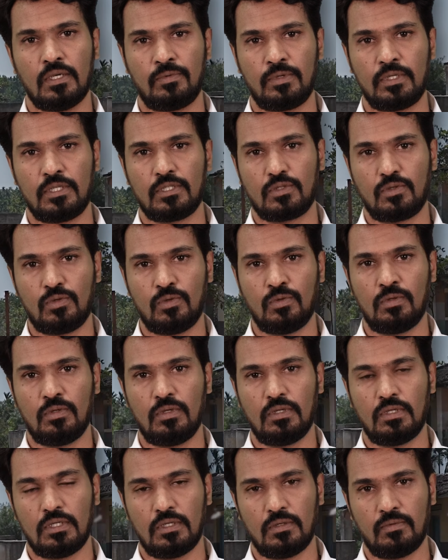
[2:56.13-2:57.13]
Every
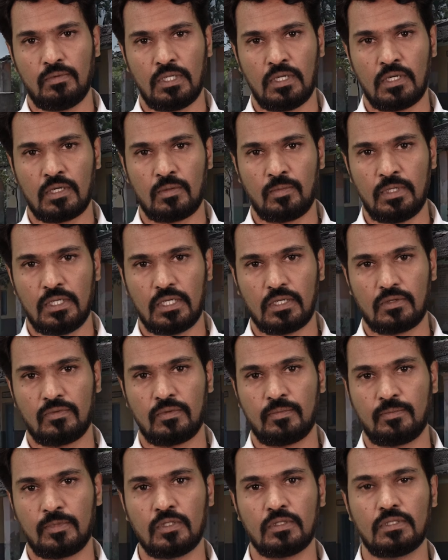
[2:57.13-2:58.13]
school will not be
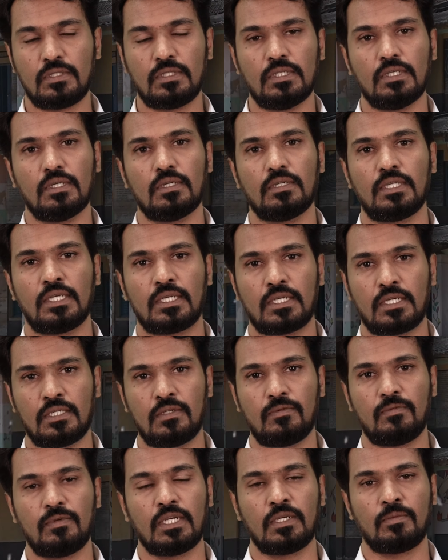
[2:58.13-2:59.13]
equipped with uh, that kind
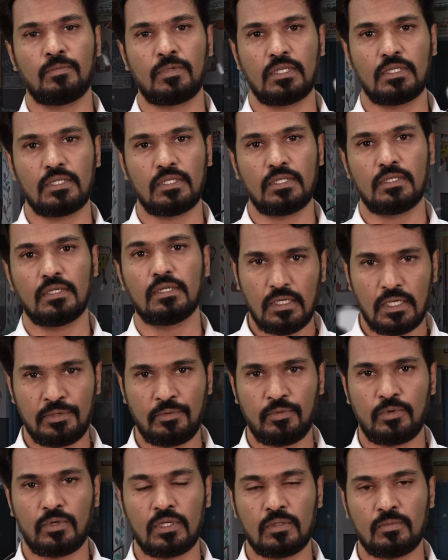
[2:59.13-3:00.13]
of library
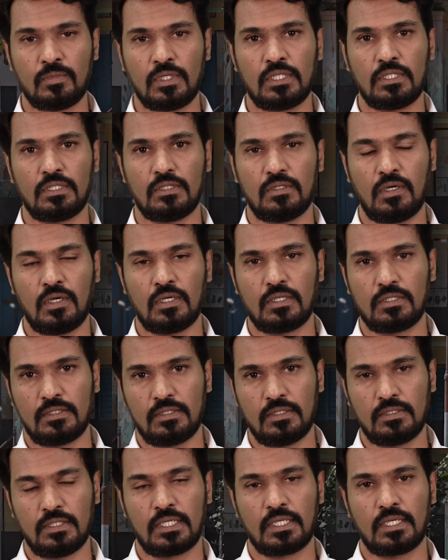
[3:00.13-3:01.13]
environment or
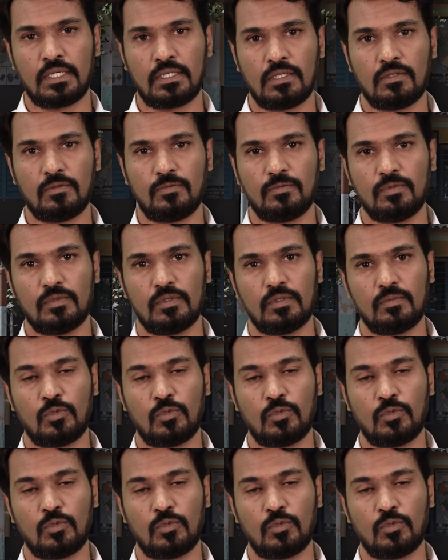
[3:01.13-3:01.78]
that kind of uh,